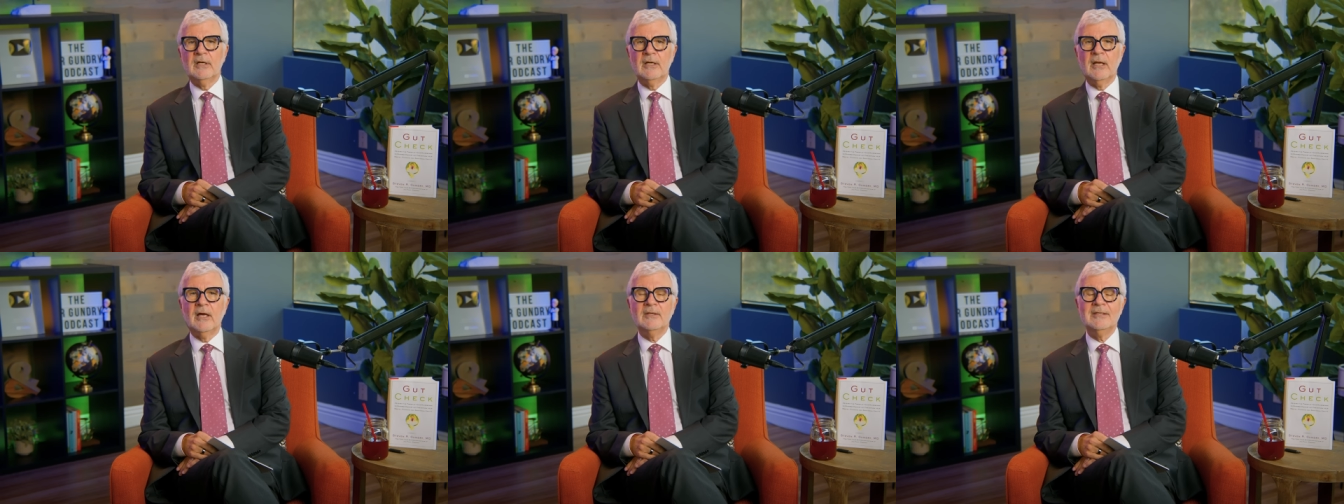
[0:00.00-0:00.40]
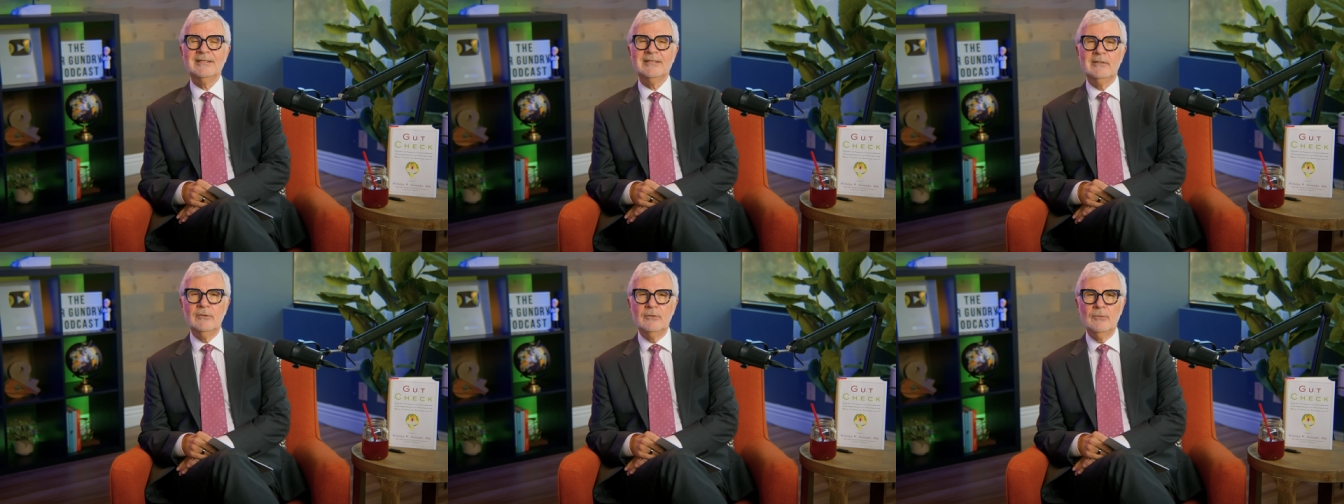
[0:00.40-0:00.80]
and
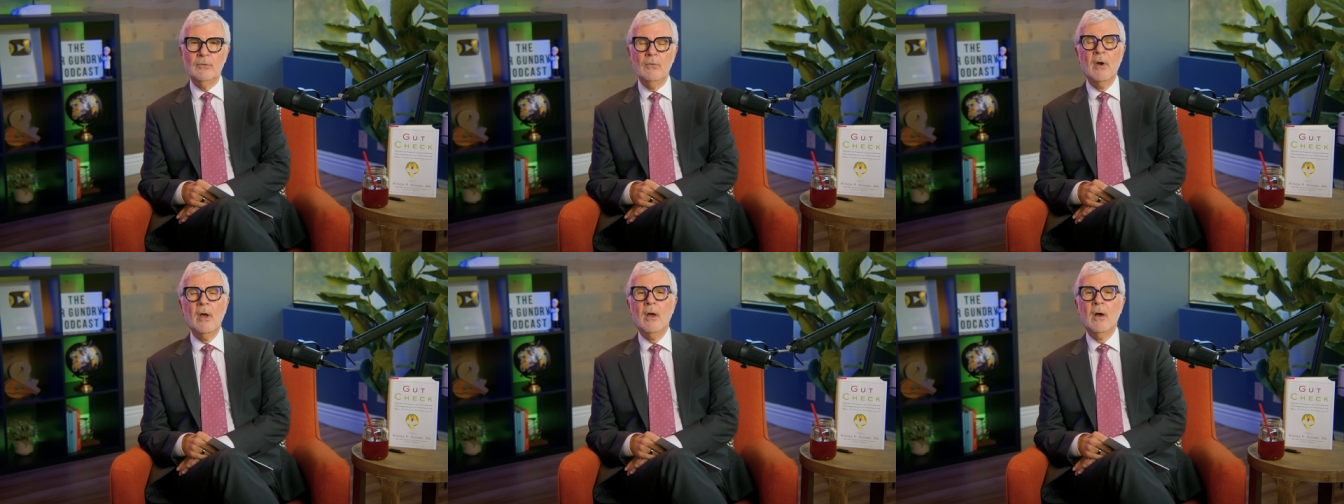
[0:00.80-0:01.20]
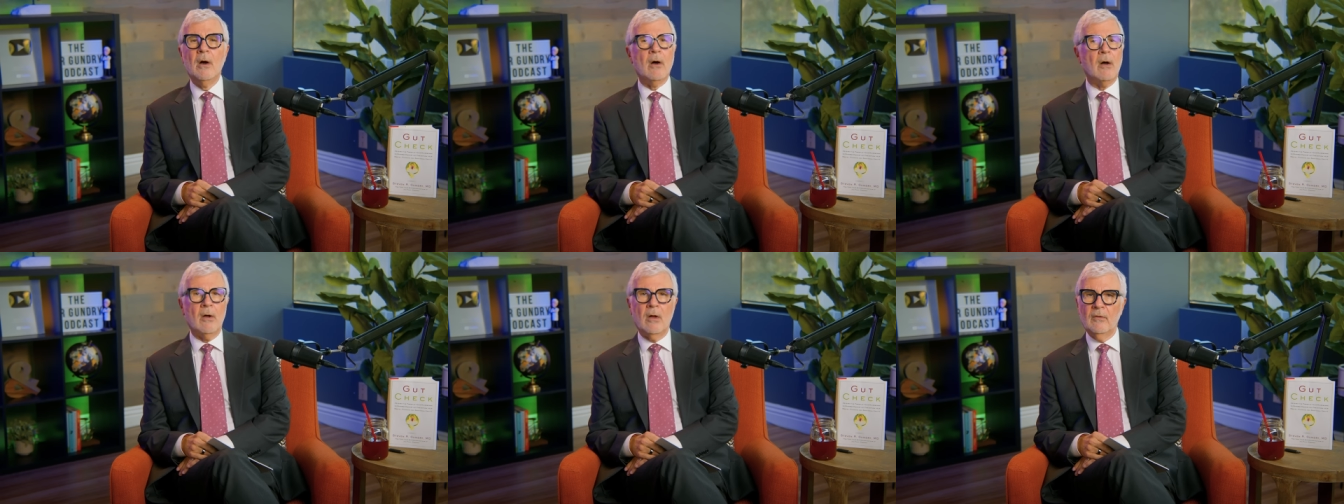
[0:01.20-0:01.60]
undo
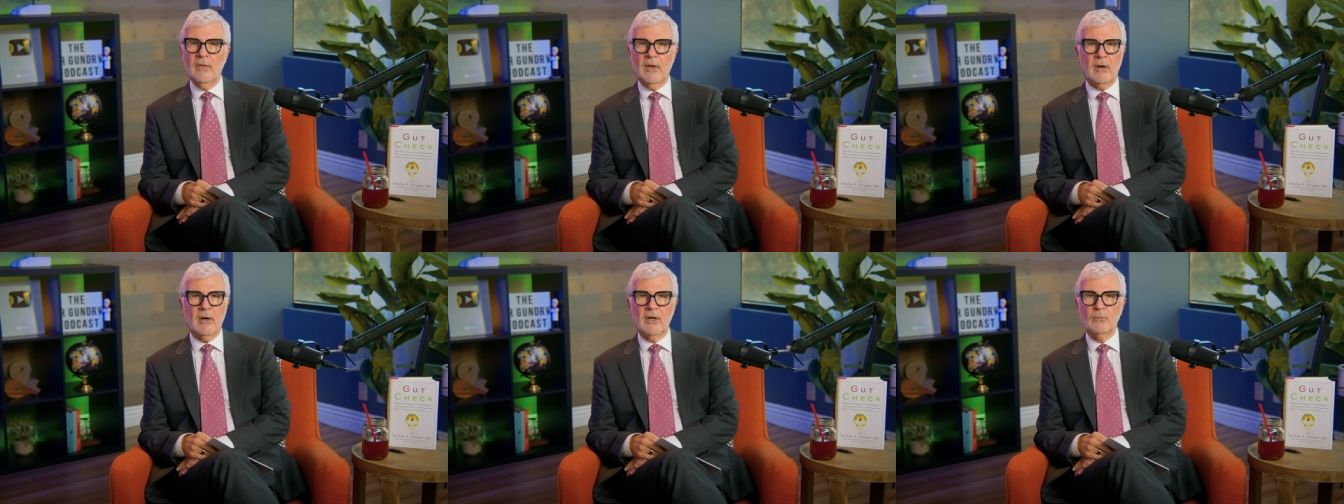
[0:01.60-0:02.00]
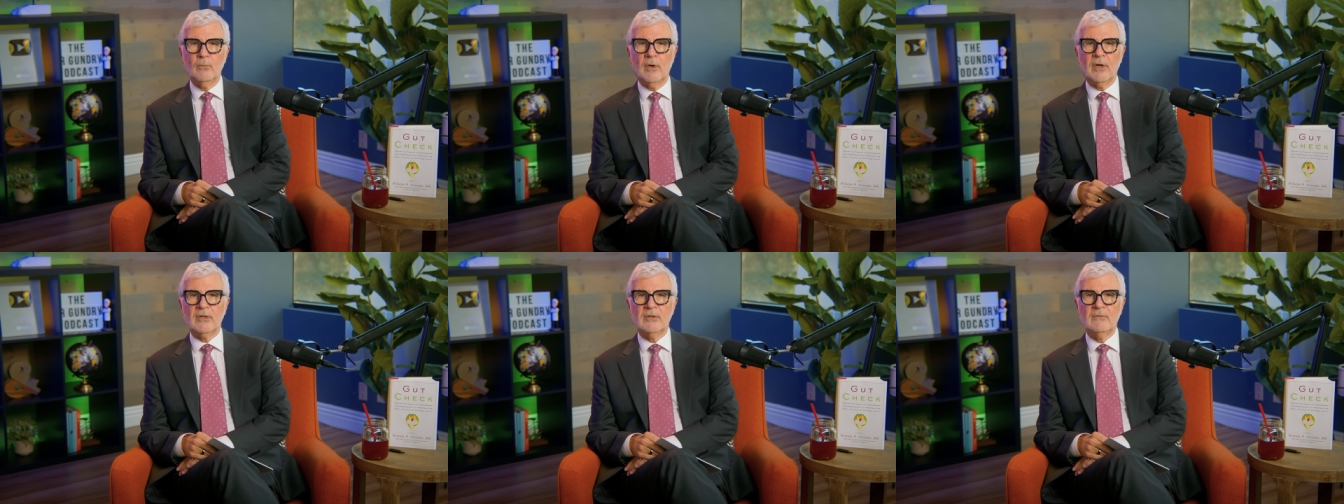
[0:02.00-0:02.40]
all the hard
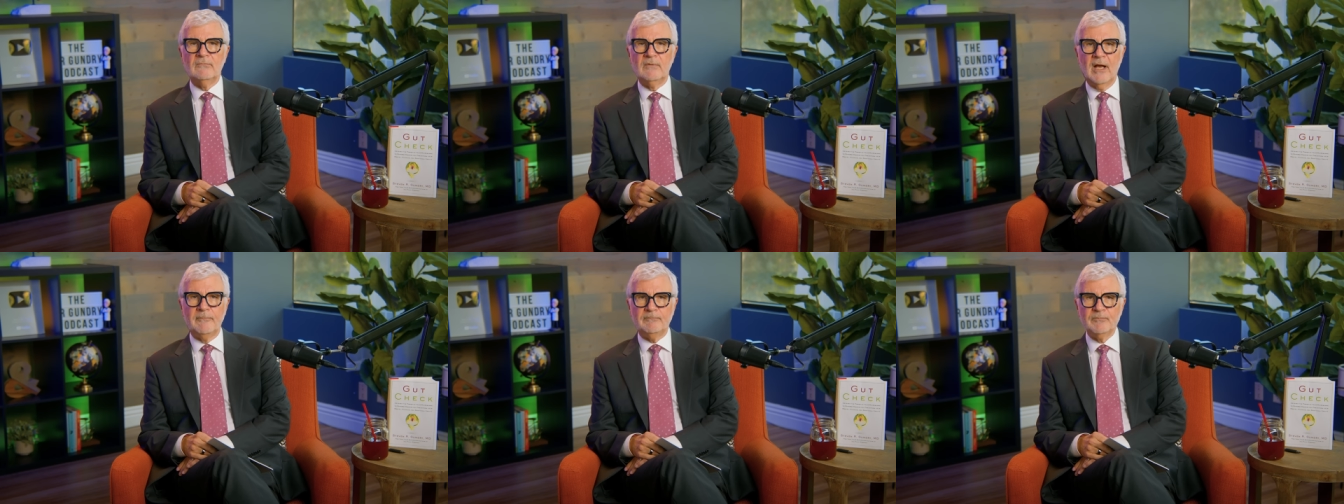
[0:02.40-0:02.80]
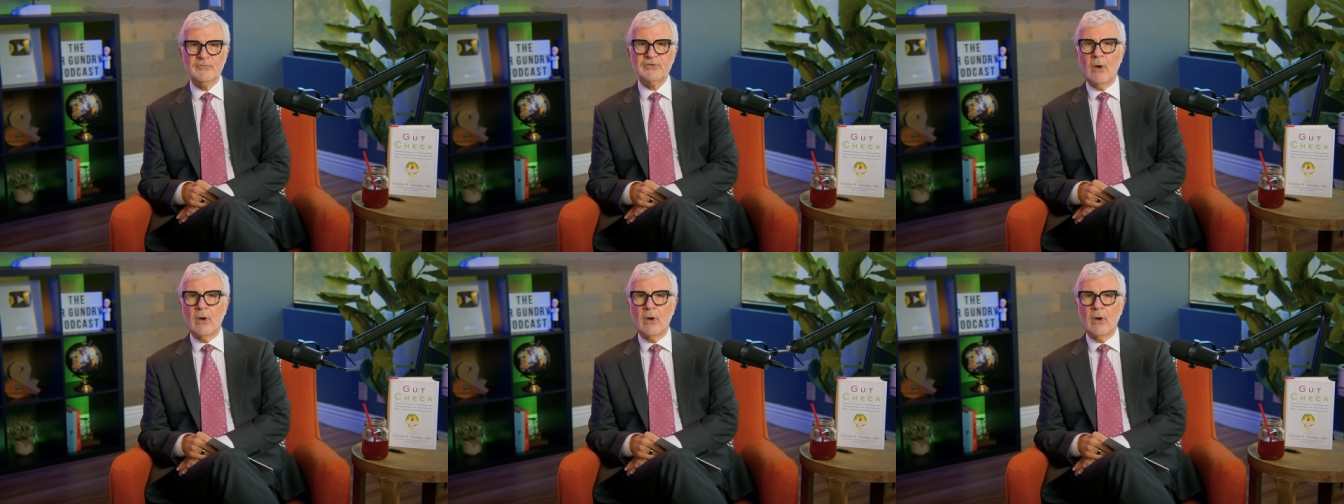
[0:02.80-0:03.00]
work you've done.